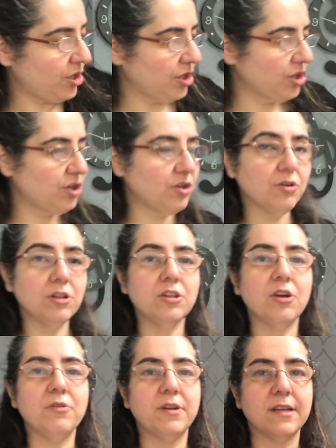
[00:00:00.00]
You'll
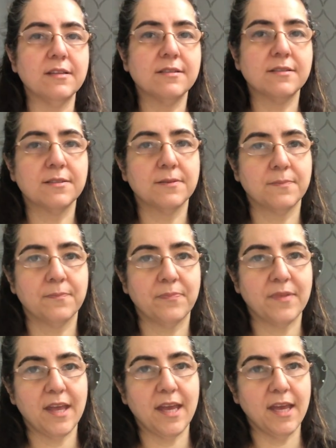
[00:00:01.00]
notice
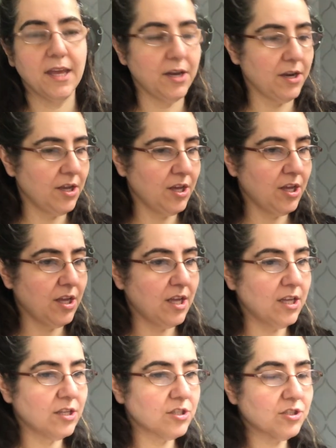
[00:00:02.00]
in
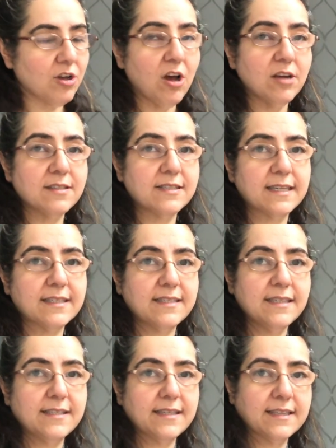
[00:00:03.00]
songs
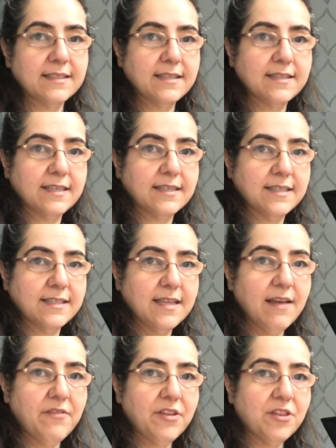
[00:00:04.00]
66 and
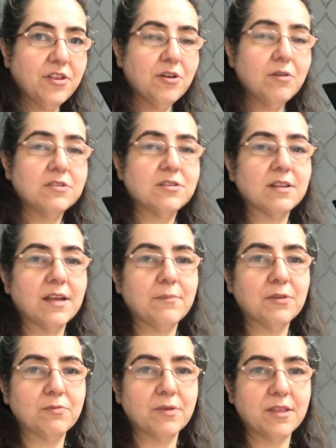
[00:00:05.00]
67, the notes are
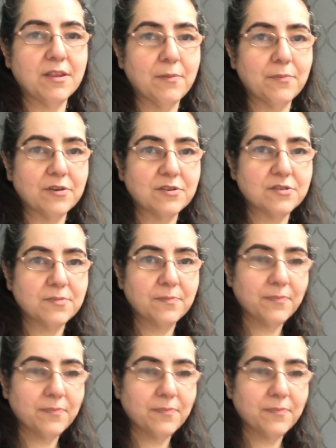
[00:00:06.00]
labeled with numbers.